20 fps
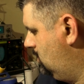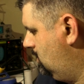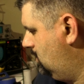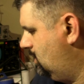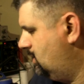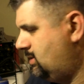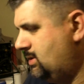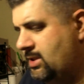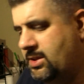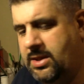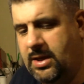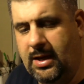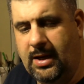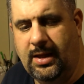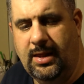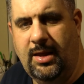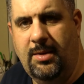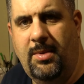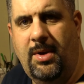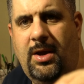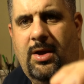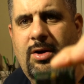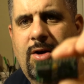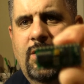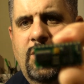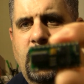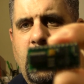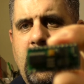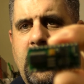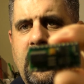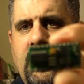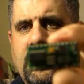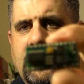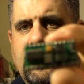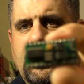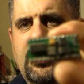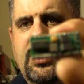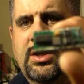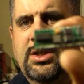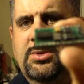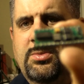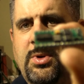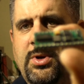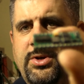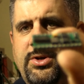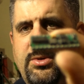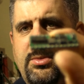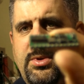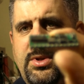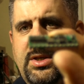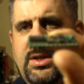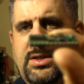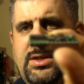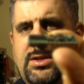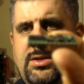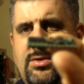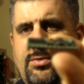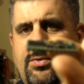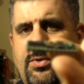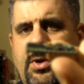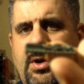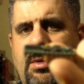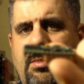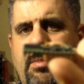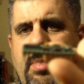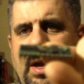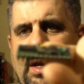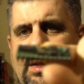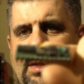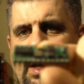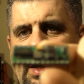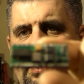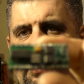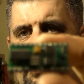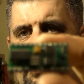This is the thing, and they make Arduinos that are this small too, but this is a real basic